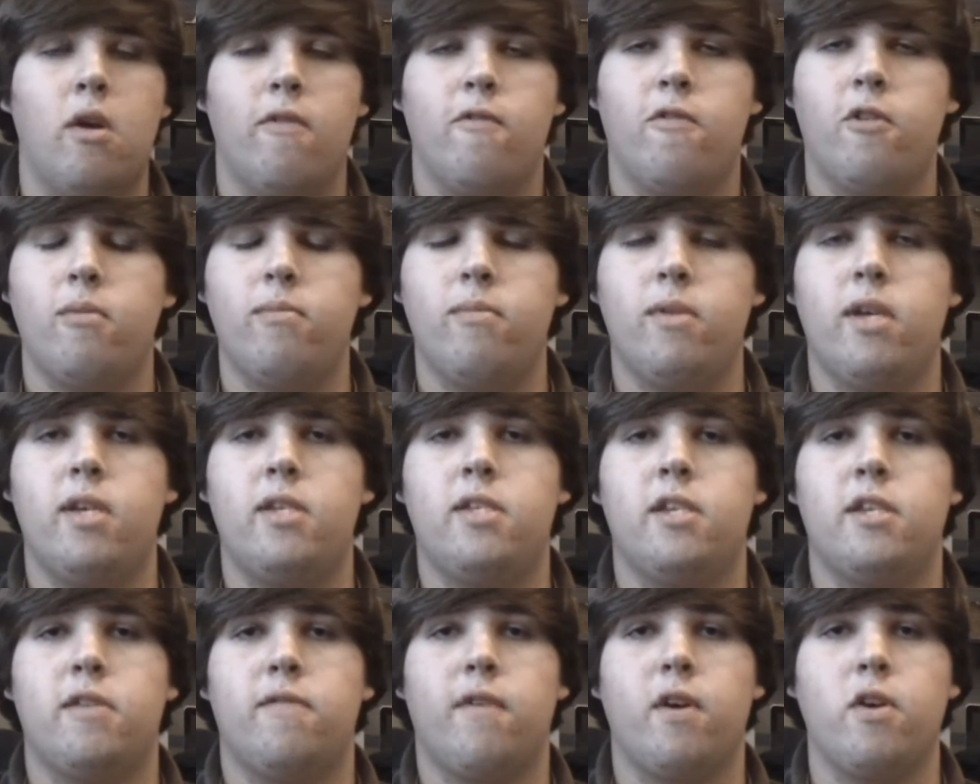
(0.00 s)
From
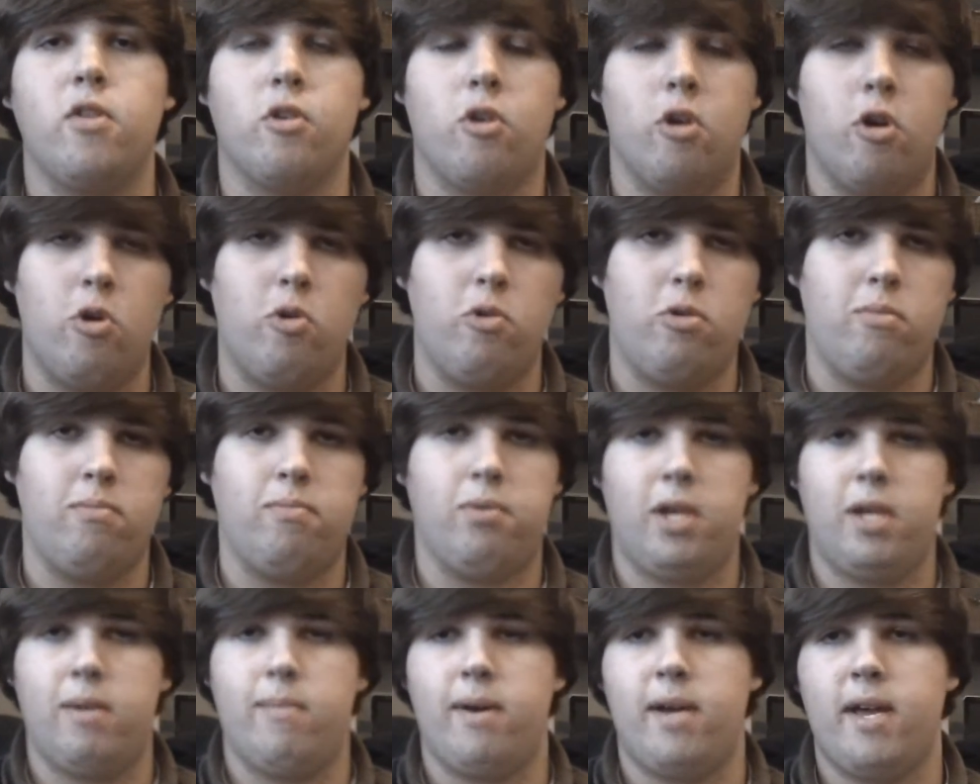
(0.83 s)
this, his father Odin,
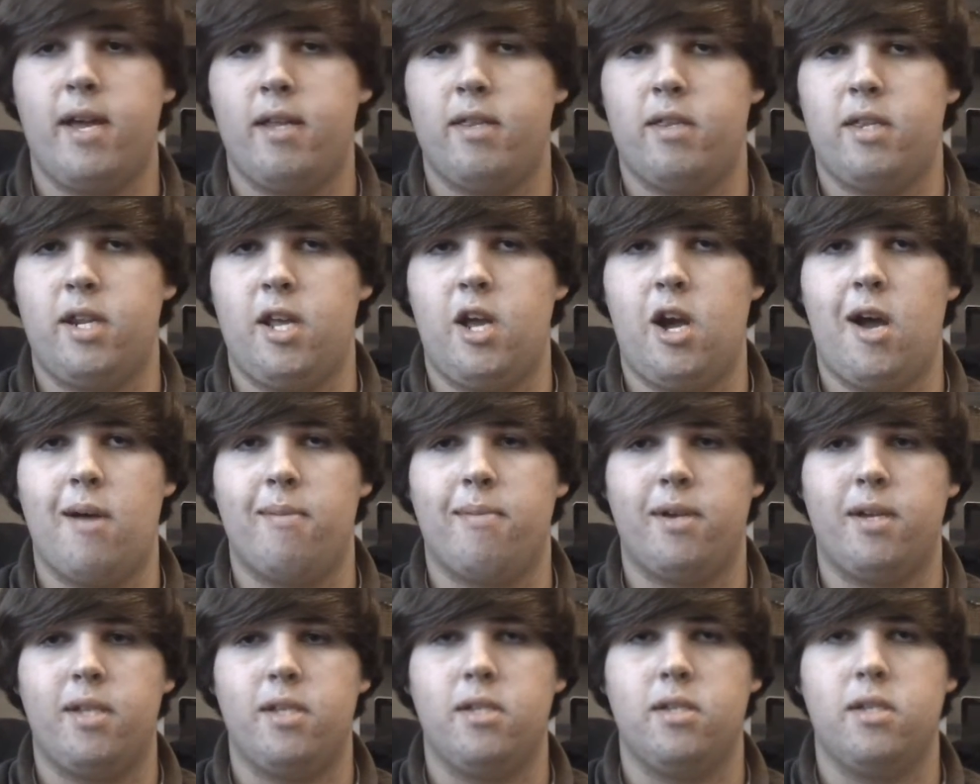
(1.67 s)
played by Anthony
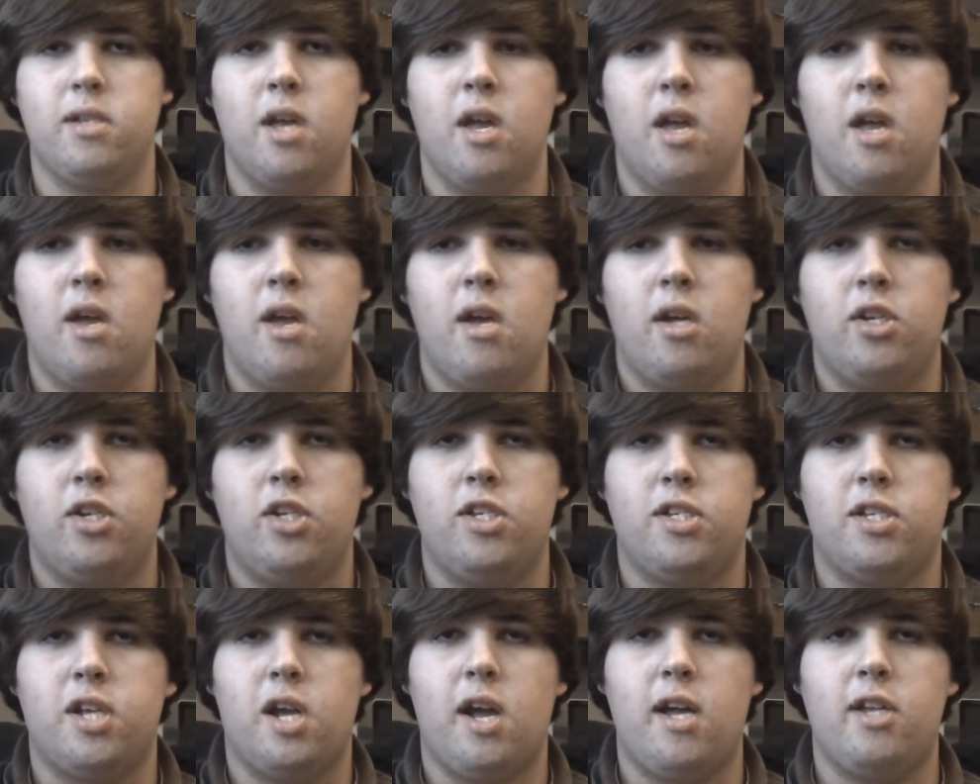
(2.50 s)
Hopkins,
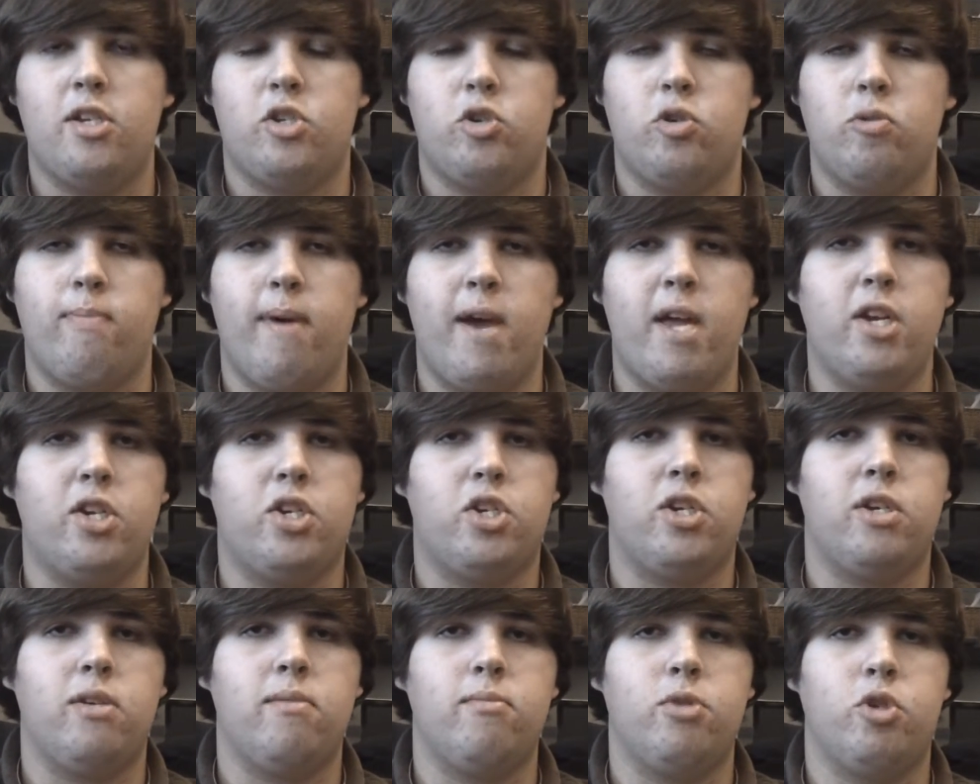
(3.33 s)
decides to
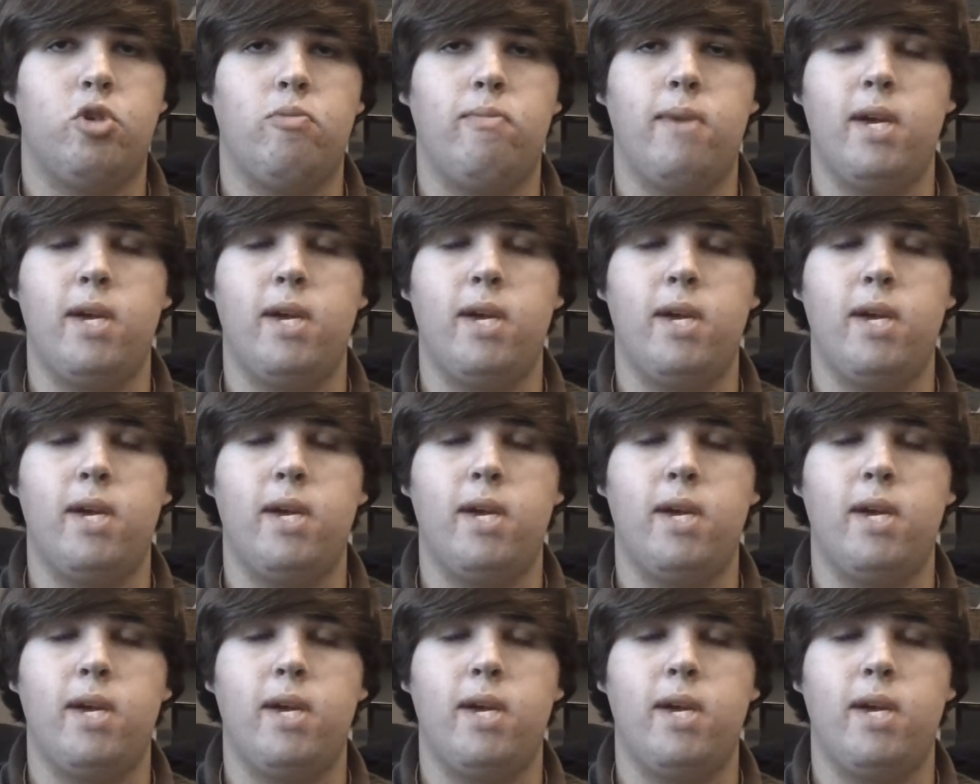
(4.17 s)
banish him to